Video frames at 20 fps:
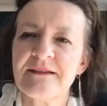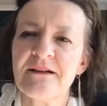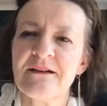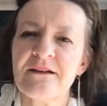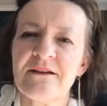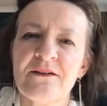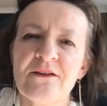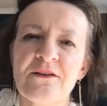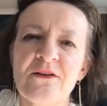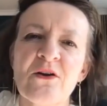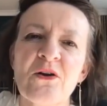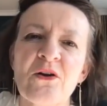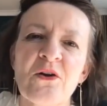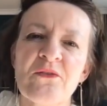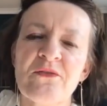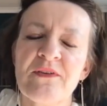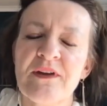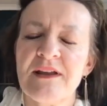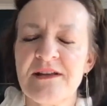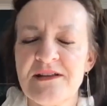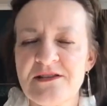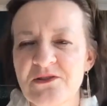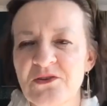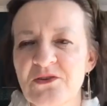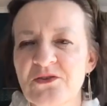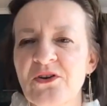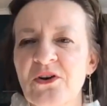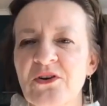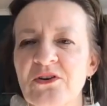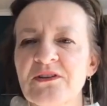A lot of it is
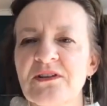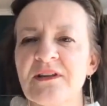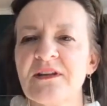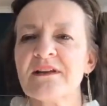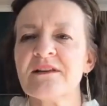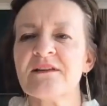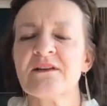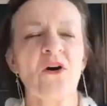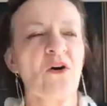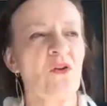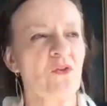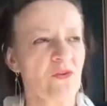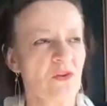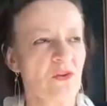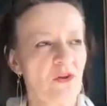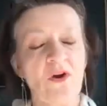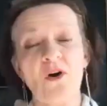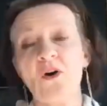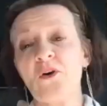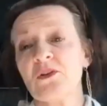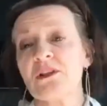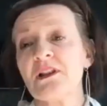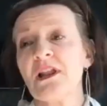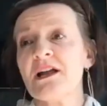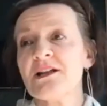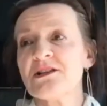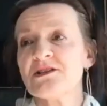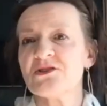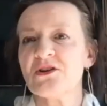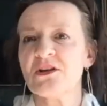conducted
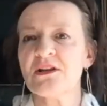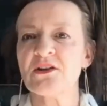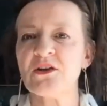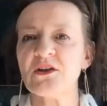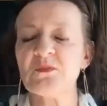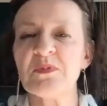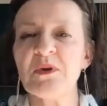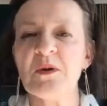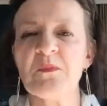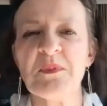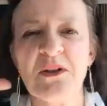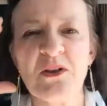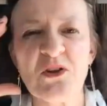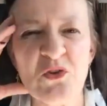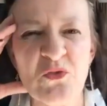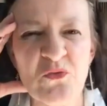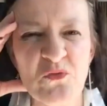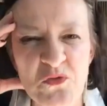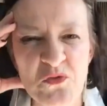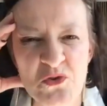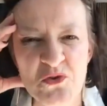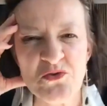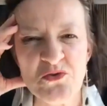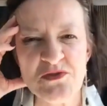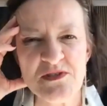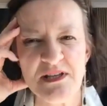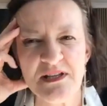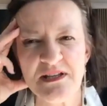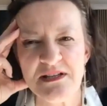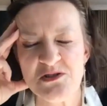online, so it can be a bit
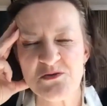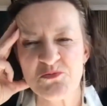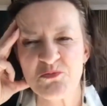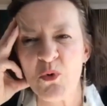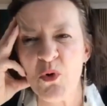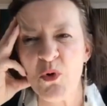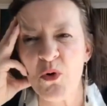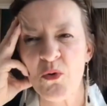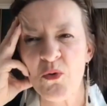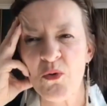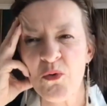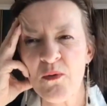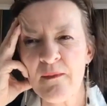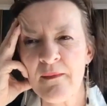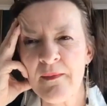confusing as what